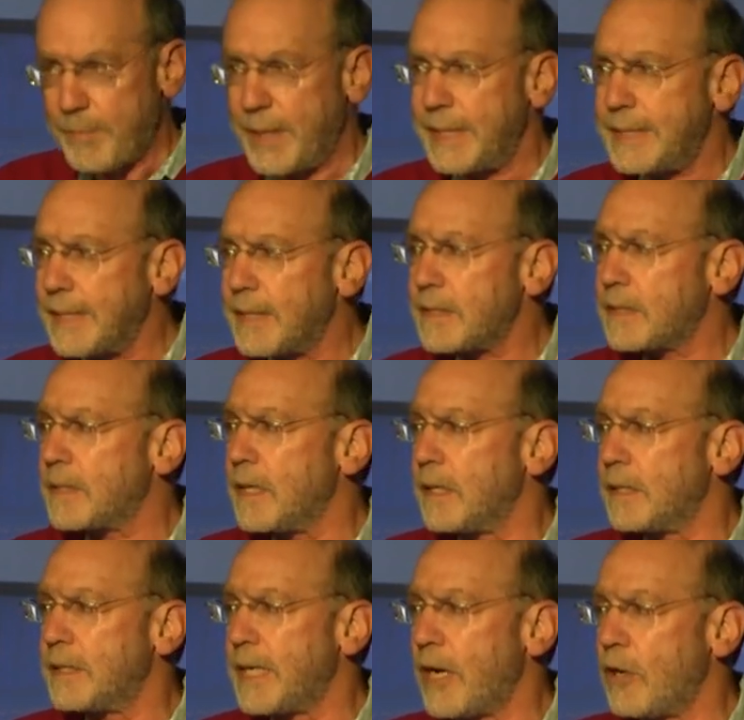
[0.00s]
But it does
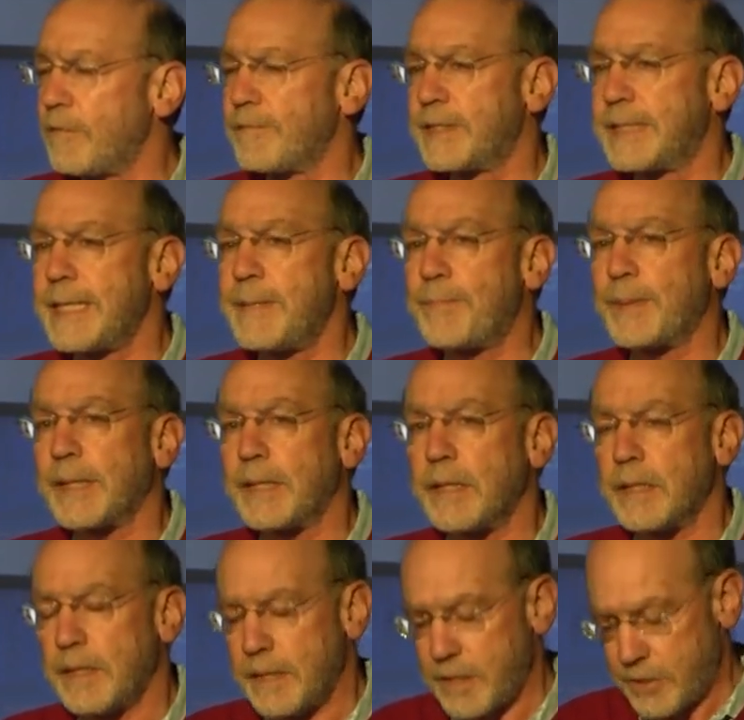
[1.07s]
delve
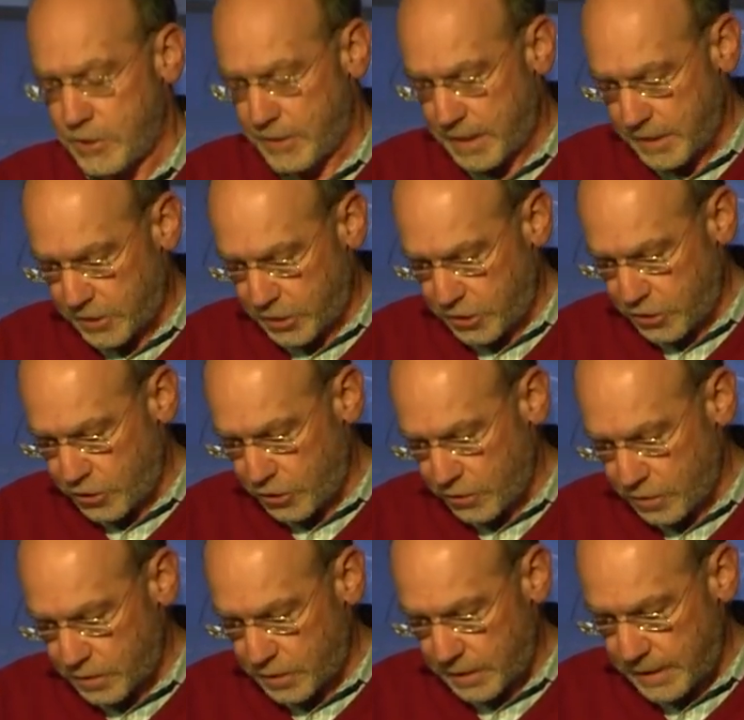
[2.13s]
deeply into
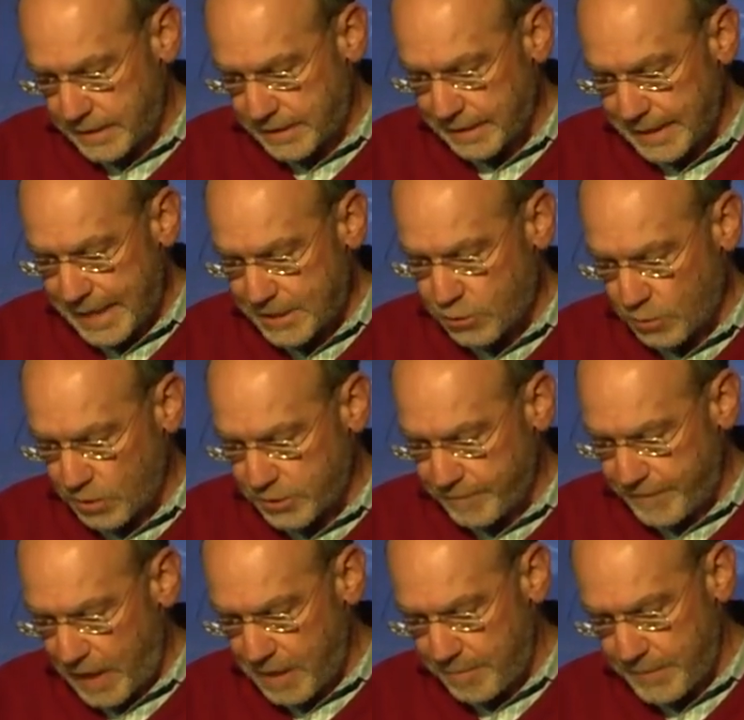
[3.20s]
Kissinger's intellectual
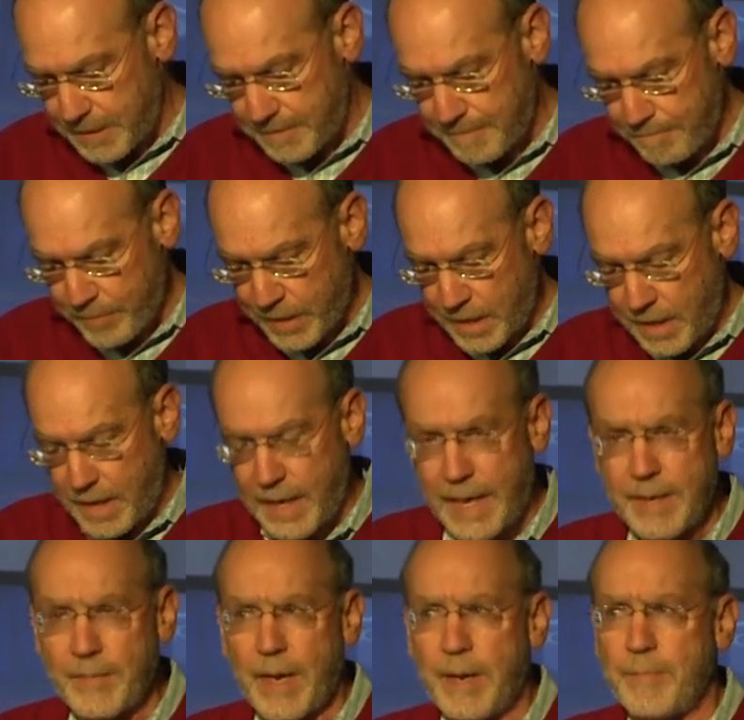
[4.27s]
development
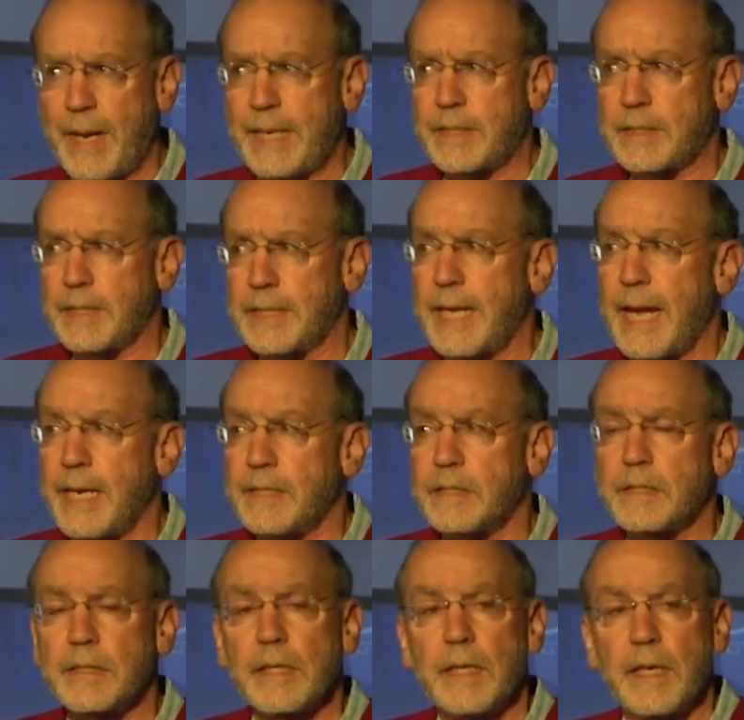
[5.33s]
and, and makes the
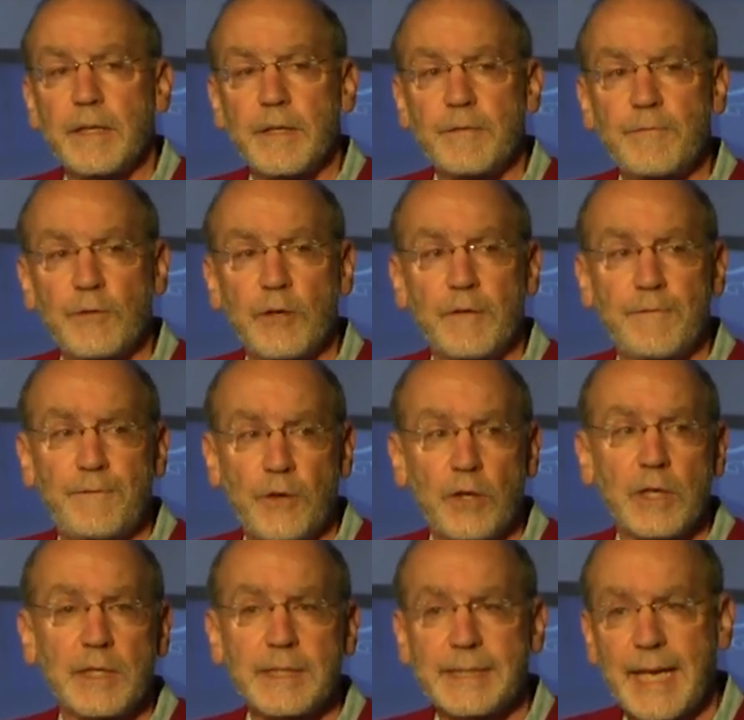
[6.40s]
case that for a
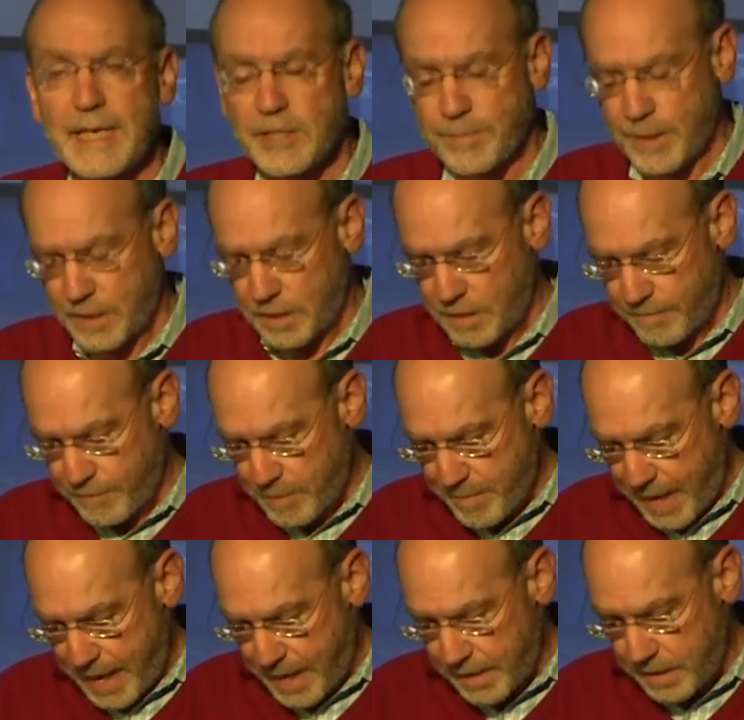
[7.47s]
full assessment of the
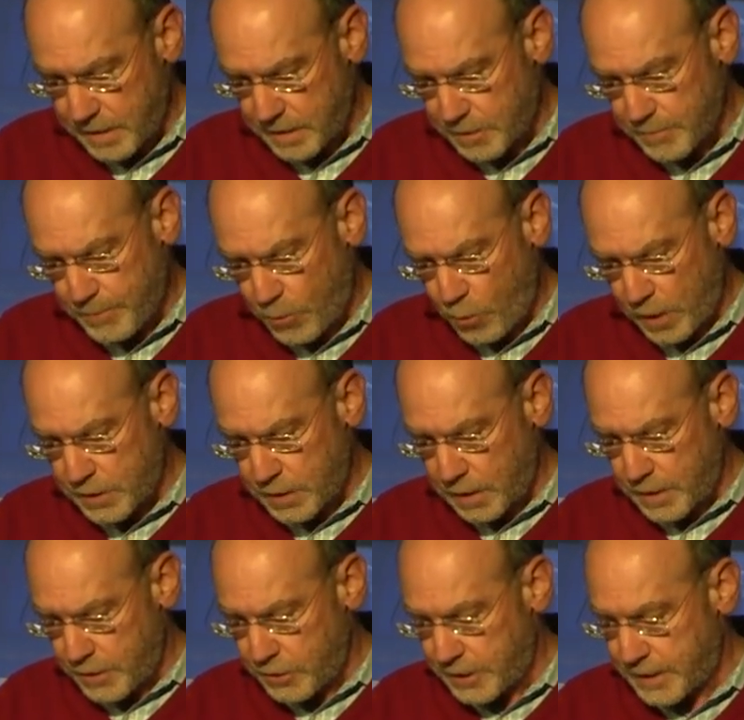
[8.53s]
man, it's important to
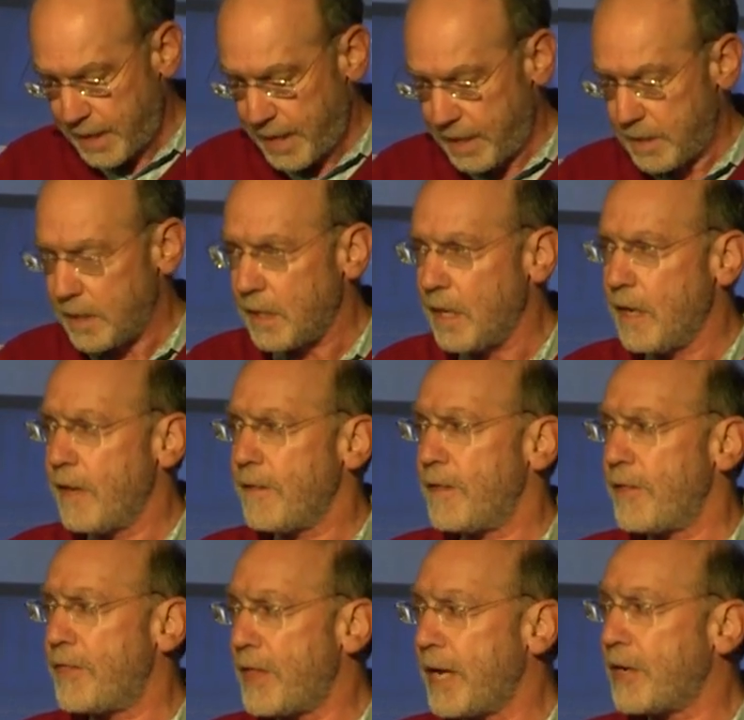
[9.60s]
understand
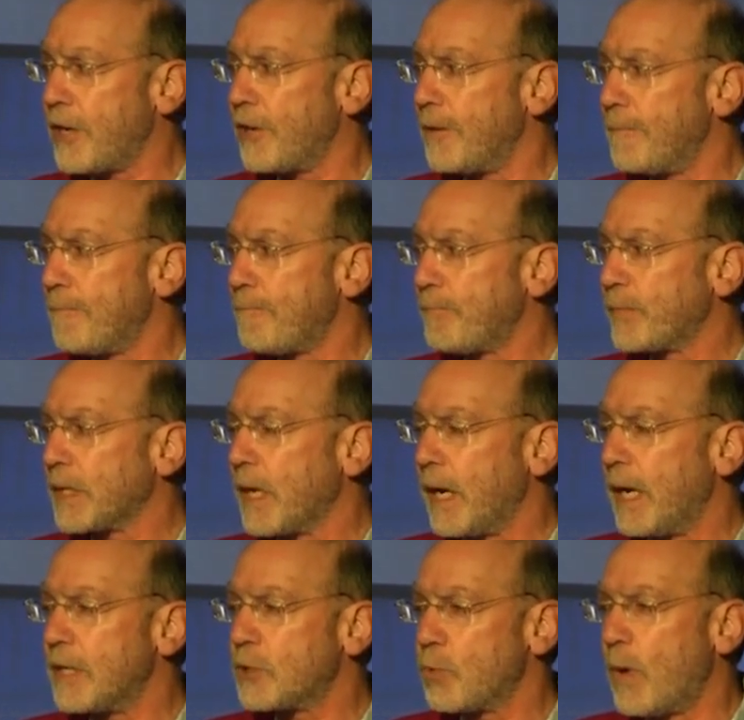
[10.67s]
the thinker
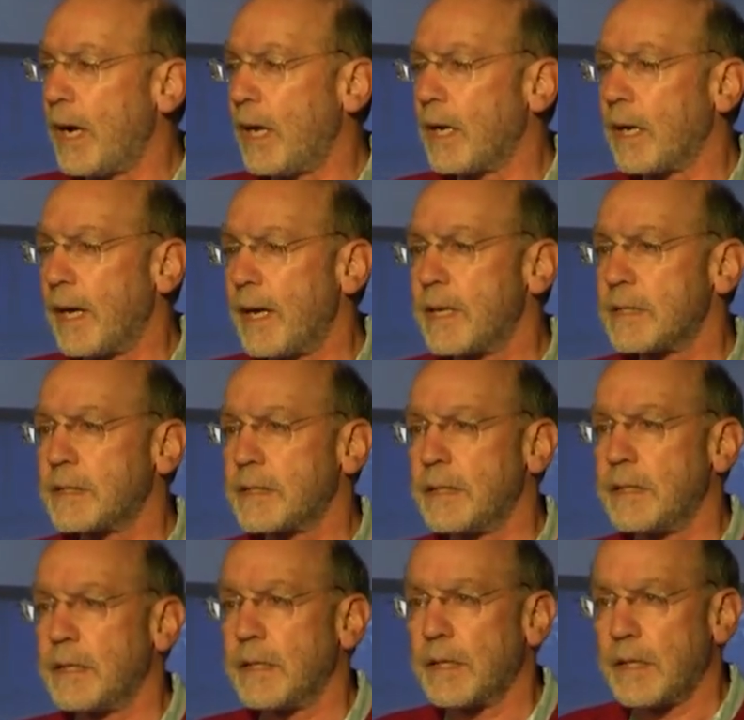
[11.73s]
as well as
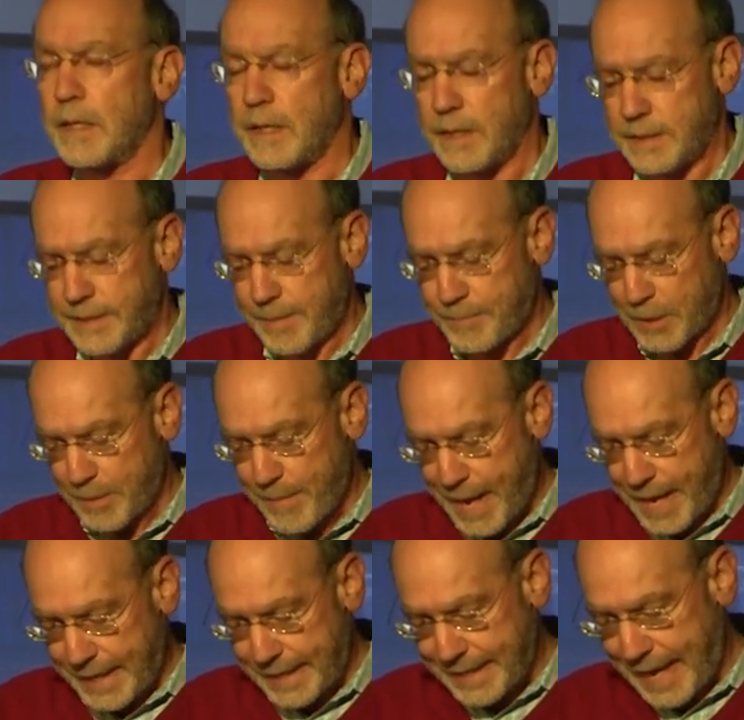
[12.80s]
the uh,
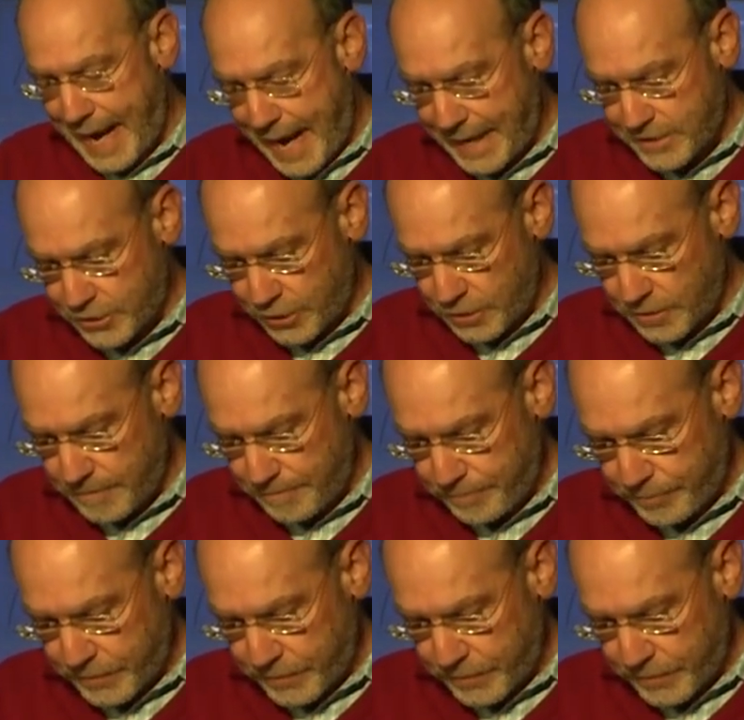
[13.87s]
diplomatic actor.